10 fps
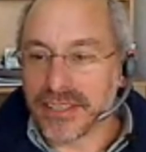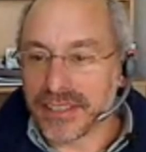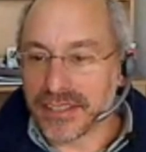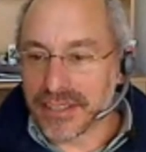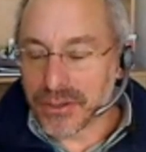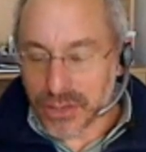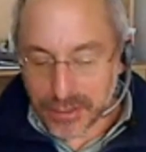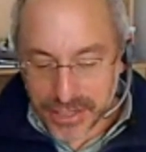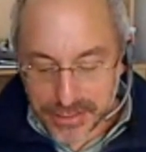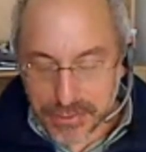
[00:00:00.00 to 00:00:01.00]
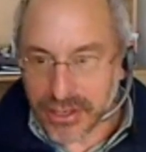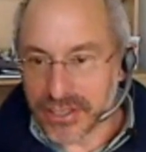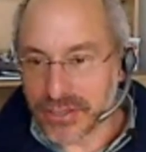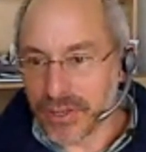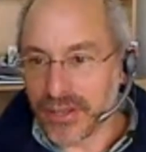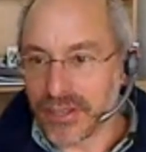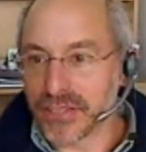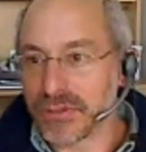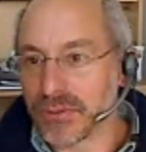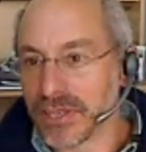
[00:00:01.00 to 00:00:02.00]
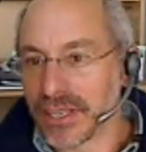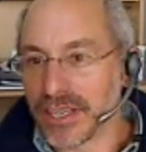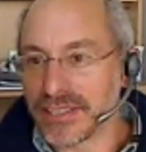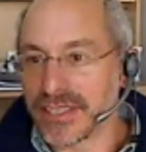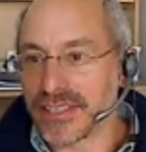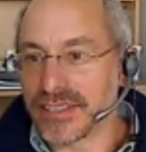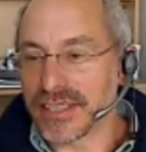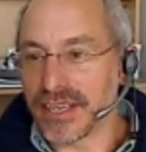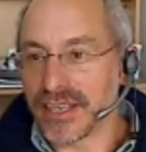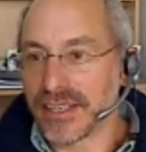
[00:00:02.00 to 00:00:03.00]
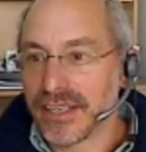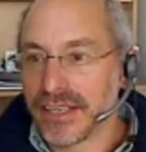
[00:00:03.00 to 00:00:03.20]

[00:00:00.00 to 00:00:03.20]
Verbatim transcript: the aquarium experience, one of the things we realized is that